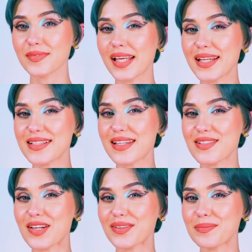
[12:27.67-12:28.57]
Ladies and
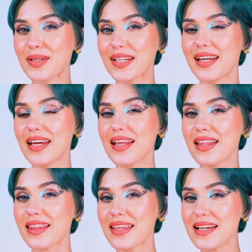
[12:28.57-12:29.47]
gentlemen,
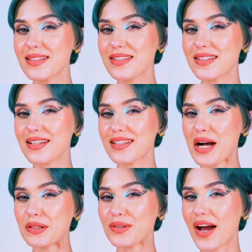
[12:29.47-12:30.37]
this is
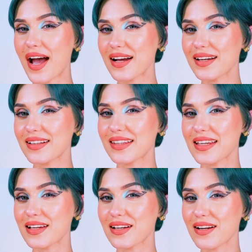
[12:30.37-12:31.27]
how you hack the